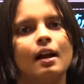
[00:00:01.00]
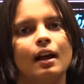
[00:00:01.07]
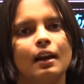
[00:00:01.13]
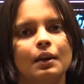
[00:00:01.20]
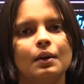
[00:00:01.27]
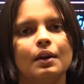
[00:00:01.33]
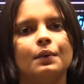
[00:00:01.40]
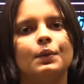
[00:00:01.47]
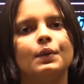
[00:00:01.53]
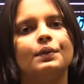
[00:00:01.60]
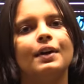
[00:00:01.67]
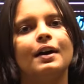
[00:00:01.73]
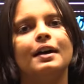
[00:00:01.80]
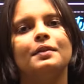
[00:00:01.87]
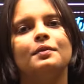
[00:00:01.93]
Hello
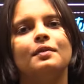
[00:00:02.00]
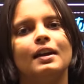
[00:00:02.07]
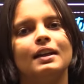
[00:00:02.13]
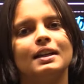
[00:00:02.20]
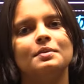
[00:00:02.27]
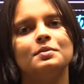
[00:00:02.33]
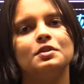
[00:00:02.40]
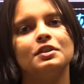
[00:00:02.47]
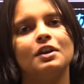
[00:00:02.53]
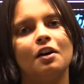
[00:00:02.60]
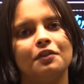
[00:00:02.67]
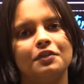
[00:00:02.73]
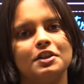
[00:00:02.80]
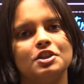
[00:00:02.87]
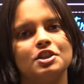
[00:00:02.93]
everyone, welcome to the
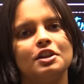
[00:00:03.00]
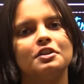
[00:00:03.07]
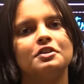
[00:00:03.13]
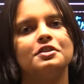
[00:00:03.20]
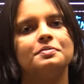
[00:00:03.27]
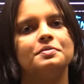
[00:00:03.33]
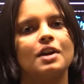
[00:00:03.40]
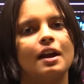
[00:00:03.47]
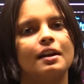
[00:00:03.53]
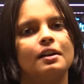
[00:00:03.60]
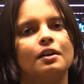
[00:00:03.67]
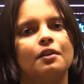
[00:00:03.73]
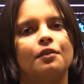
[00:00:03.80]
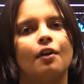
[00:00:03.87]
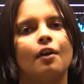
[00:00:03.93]
official YouTube channel
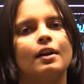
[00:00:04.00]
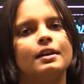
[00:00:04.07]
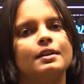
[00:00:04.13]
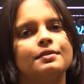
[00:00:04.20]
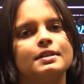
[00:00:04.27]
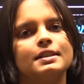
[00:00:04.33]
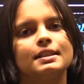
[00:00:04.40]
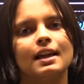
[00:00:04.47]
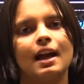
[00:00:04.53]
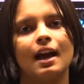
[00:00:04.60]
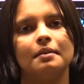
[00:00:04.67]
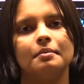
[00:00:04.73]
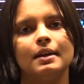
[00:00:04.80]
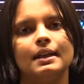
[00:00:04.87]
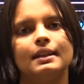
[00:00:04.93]
of Royal Defence
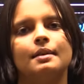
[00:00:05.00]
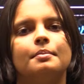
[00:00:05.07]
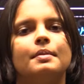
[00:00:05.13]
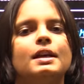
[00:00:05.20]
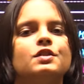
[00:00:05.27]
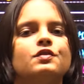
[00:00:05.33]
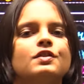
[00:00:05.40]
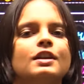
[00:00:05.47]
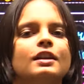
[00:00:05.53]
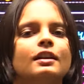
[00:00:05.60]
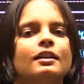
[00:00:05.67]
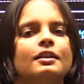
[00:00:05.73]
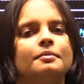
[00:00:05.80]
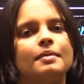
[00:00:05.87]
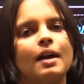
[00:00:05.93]
Academy, the best free
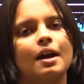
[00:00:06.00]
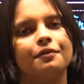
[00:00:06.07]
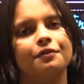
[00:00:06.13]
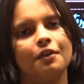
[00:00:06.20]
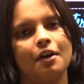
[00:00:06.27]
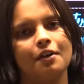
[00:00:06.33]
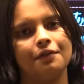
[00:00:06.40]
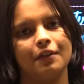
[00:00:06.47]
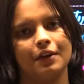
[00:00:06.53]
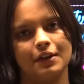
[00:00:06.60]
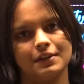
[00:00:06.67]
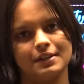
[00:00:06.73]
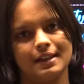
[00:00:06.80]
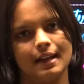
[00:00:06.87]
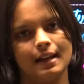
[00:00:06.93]
learning platform for
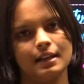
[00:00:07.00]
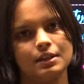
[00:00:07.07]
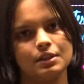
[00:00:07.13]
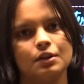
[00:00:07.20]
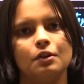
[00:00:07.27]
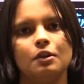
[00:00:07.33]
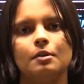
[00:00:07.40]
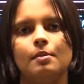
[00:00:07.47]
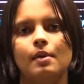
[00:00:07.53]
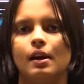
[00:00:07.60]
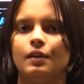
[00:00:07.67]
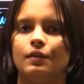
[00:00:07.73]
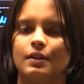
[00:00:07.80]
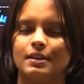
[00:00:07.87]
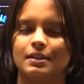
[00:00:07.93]
your Sainik school,
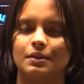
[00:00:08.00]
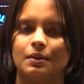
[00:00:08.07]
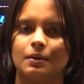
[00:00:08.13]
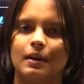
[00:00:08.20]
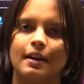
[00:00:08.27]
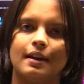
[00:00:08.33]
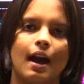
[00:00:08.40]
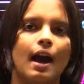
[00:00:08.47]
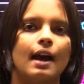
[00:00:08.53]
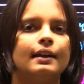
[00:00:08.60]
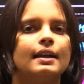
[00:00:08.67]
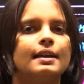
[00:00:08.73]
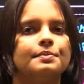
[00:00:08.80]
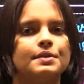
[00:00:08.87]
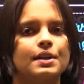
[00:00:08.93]
military school and
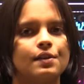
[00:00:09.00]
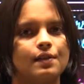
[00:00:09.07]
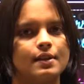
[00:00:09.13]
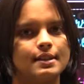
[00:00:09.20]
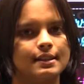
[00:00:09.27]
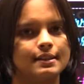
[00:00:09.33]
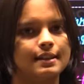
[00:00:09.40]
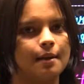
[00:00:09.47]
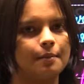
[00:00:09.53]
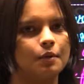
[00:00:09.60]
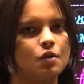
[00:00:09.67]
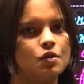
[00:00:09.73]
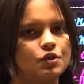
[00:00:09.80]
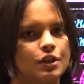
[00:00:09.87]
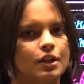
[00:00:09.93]
REM's entrance exam
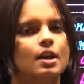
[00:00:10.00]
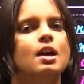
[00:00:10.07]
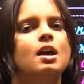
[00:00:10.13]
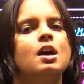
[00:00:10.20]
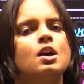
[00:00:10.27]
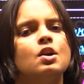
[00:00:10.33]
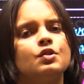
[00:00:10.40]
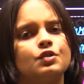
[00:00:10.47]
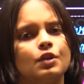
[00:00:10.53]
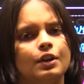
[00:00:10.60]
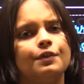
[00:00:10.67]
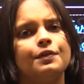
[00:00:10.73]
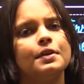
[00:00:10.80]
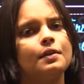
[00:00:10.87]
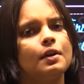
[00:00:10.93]
coaching. So
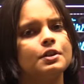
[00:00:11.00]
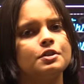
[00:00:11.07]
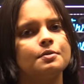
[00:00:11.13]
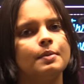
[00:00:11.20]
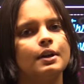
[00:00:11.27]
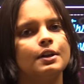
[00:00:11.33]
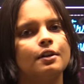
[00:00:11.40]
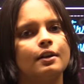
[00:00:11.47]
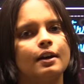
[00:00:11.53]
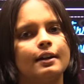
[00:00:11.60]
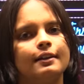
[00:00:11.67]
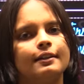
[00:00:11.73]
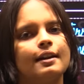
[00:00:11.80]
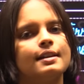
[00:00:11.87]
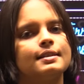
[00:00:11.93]
if you want to build your
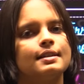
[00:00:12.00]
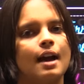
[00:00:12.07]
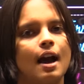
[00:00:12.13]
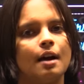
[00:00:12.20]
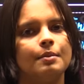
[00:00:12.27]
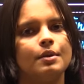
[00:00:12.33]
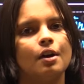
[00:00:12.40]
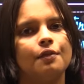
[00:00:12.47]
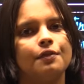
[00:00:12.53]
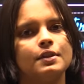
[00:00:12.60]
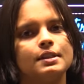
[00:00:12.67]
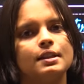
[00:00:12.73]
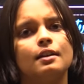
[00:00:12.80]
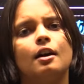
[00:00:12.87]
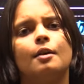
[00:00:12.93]
career as an army
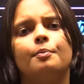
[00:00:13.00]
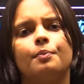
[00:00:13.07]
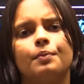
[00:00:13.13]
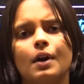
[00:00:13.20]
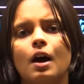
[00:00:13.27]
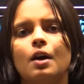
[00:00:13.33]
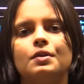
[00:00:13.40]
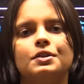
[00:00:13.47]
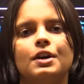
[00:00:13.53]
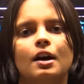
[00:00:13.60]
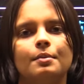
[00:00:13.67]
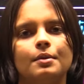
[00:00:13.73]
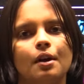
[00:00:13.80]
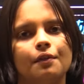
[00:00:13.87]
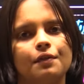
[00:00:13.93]
officer, a proud
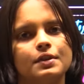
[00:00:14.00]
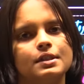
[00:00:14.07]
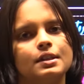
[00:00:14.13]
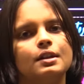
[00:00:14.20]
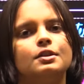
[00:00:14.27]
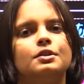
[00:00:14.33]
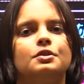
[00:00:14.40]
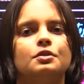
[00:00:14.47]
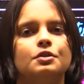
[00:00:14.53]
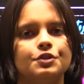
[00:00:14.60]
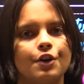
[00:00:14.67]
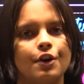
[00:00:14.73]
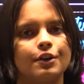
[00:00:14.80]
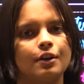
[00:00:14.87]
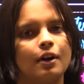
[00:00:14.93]
army officer, do
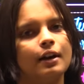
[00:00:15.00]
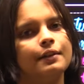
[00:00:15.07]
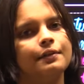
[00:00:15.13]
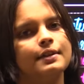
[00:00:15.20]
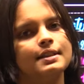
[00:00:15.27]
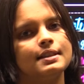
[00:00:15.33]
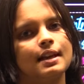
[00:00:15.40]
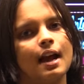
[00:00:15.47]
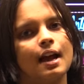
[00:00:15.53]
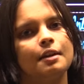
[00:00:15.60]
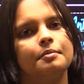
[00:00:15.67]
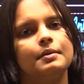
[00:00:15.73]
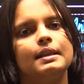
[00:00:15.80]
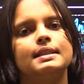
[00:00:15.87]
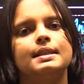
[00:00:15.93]
join Royal Defence
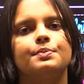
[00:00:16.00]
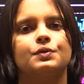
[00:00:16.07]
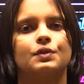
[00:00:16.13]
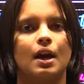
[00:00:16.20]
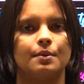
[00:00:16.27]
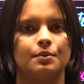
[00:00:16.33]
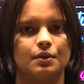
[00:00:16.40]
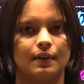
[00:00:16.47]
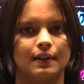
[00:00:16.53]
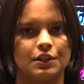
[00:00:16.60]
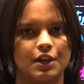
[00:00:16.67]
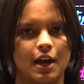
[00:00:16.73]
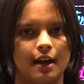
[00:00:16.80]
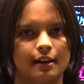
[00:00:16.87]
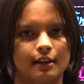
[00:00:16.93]
Academy and subscribe to our
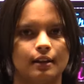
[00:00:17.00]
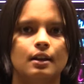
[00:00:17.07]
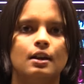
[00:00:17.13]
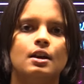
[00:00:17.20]
channel.